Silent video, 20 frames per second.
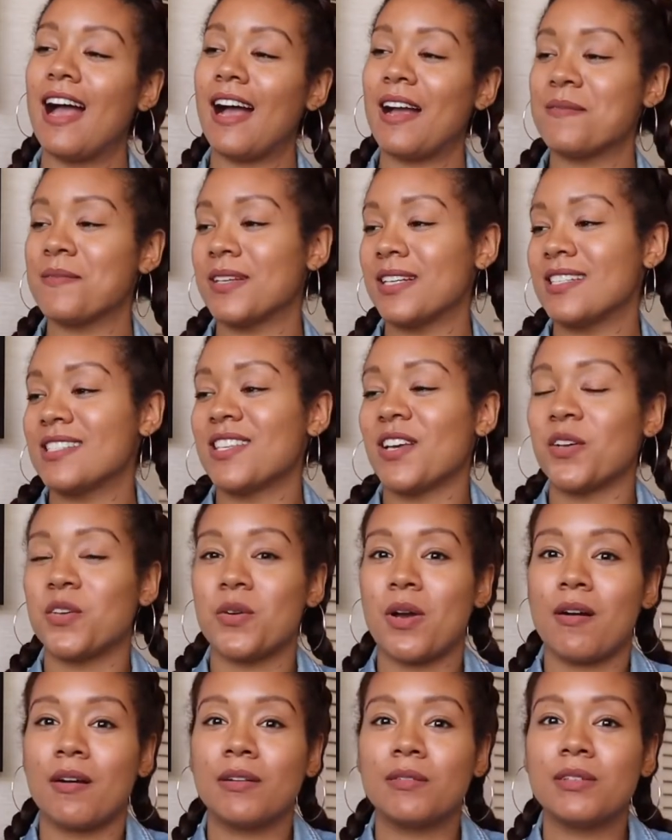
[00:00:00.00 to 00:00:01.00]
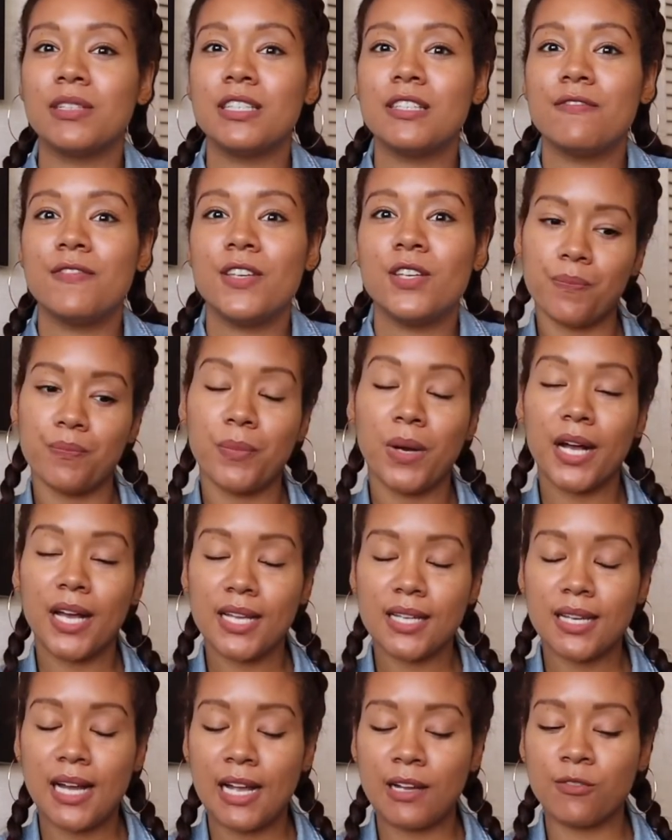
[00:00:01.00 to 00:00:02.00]
I'm gonna tell you how I really feel.
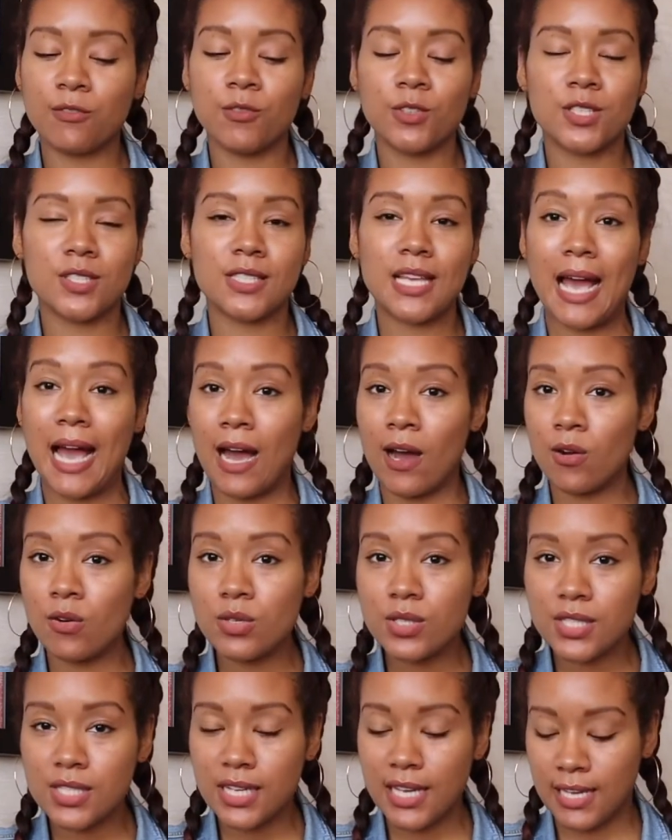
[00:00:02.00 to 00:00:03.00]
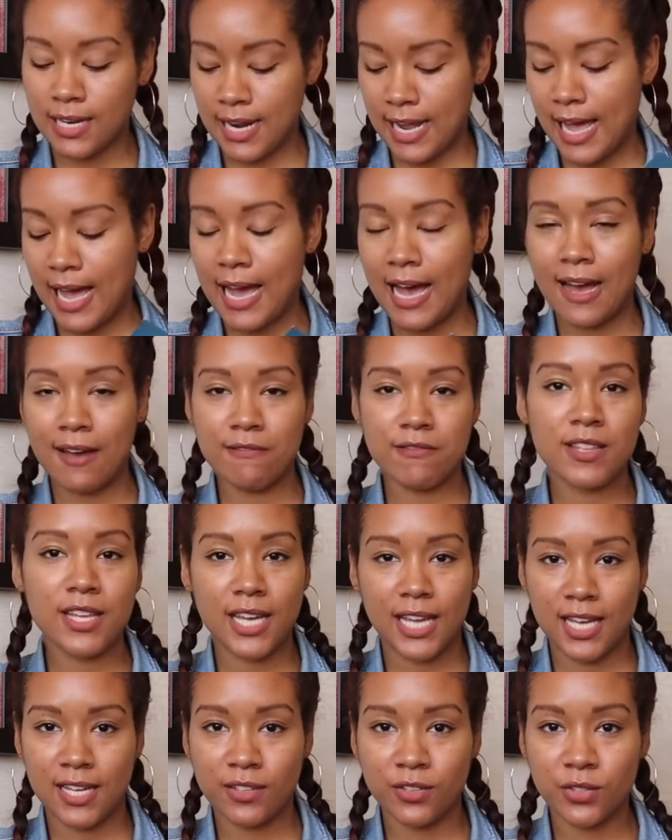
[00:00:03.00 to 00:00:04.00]
But I was out and I have the
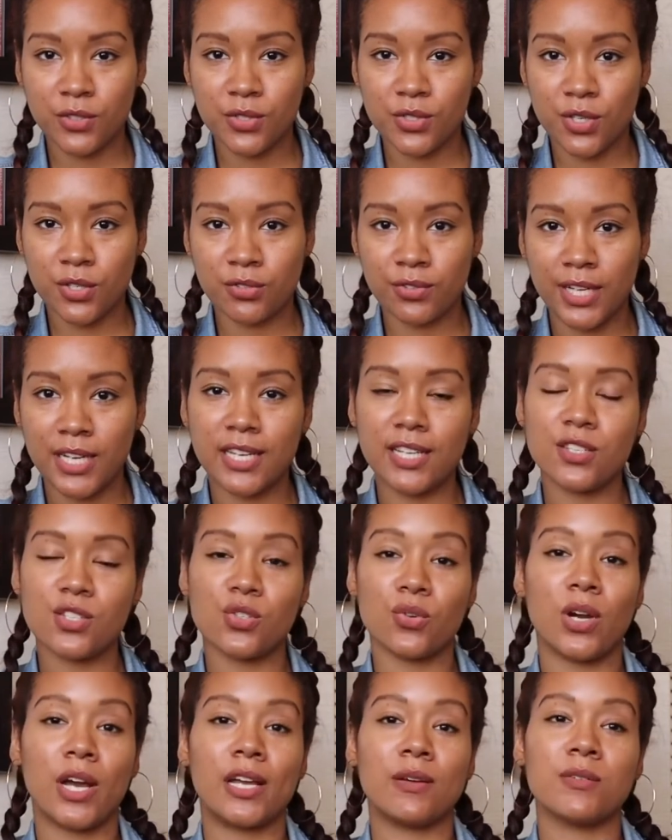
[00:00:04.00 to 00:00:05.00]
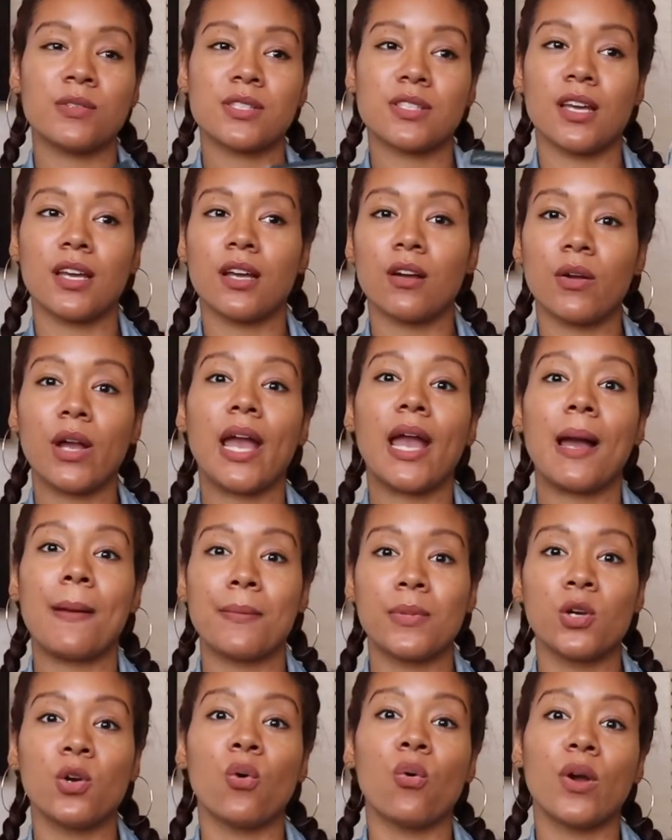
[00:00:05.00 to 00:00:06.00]
handles already, so I was like, okay,
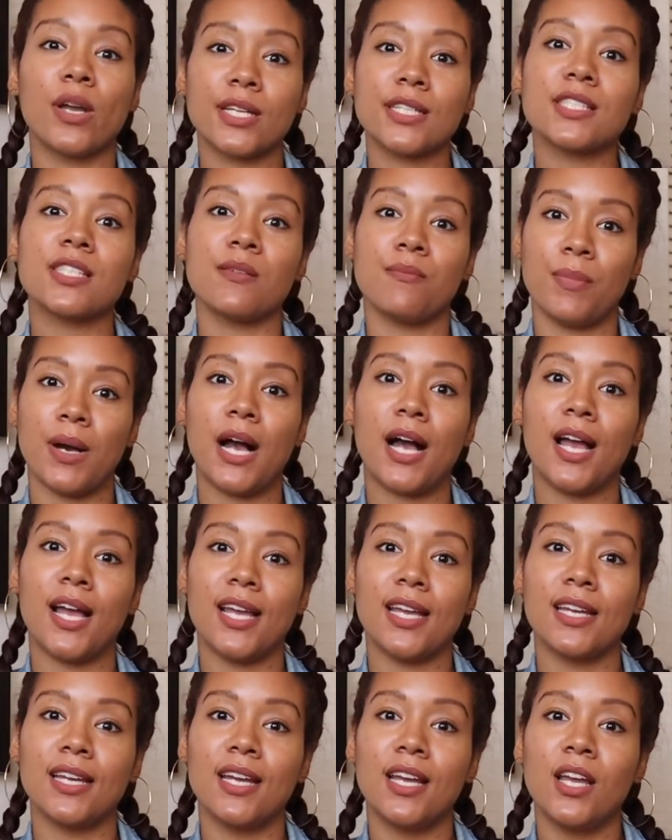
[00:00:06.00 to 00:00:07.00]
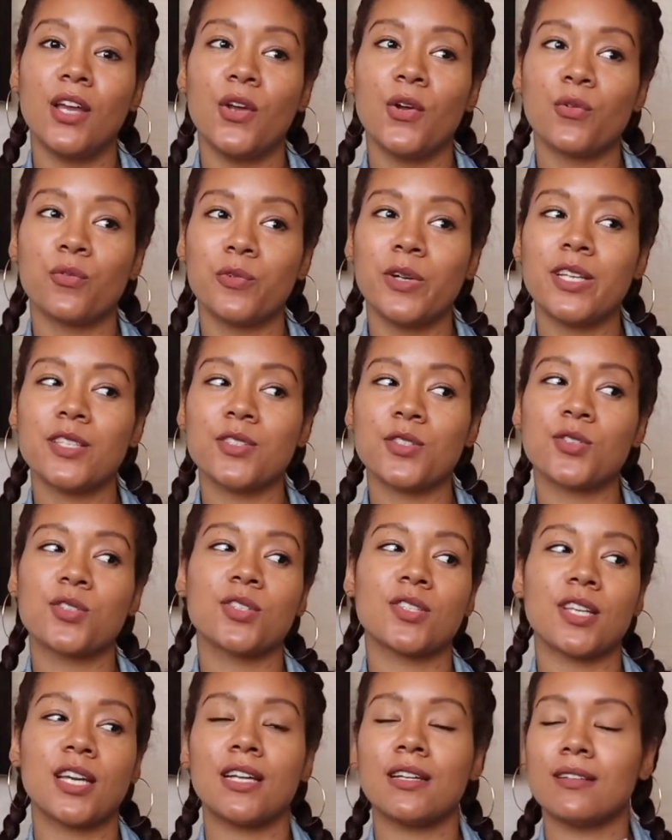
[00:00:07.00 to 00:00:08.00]
I'm going to buy razors
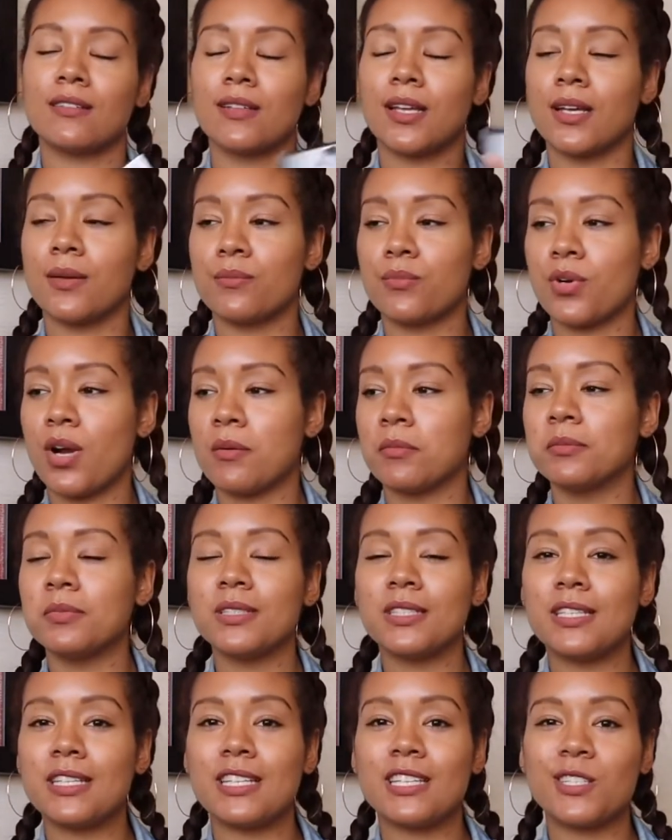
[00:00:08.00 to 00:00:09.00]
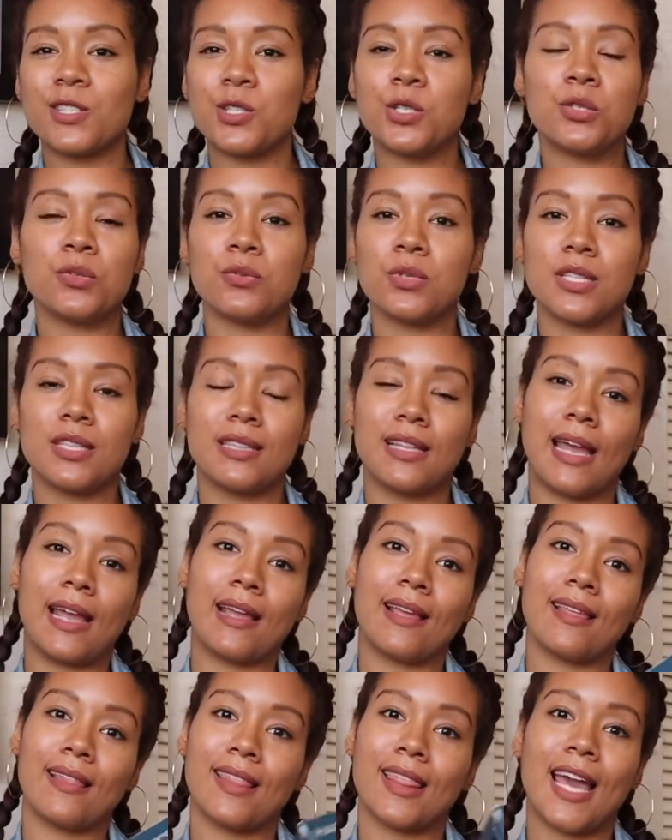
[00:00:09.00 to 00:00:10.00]
because I like probably needed to do it
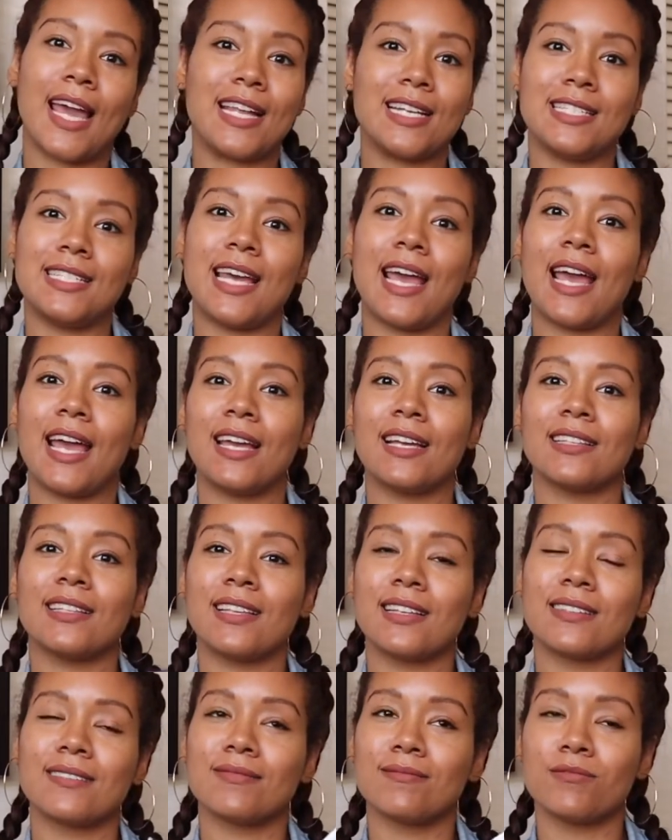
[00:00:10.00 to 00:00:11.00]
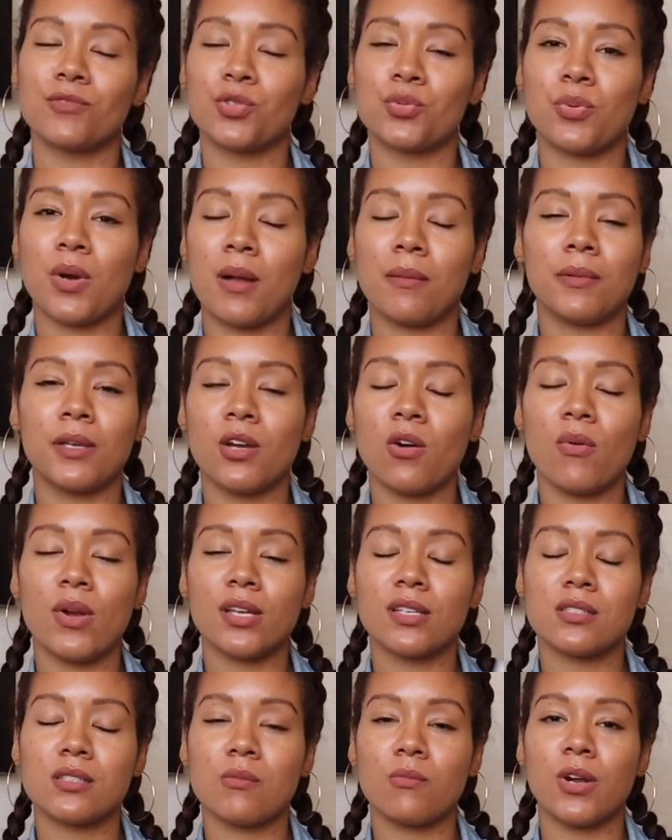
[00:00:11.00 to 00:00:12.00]
like that day, like was probably
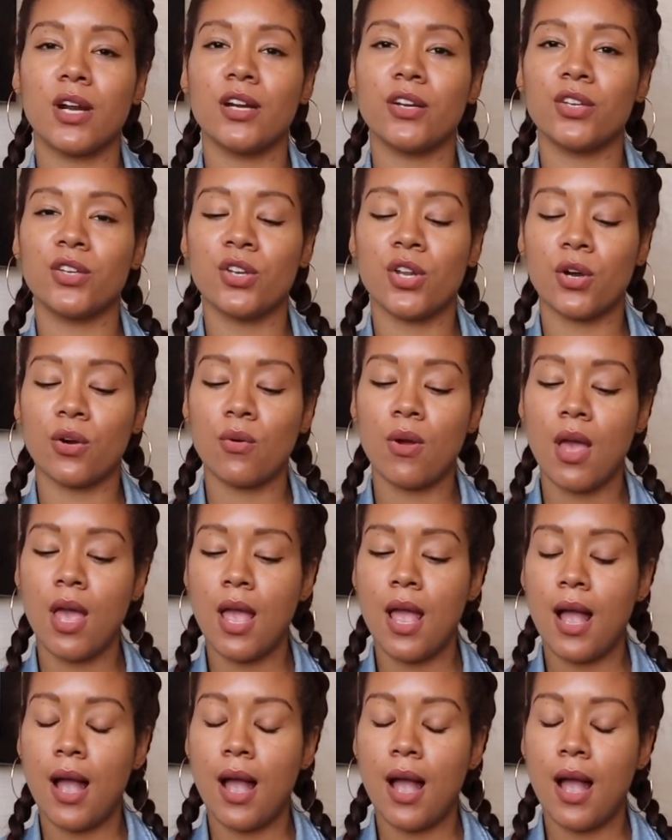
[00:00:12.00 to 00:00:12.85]
going somewhere, you know?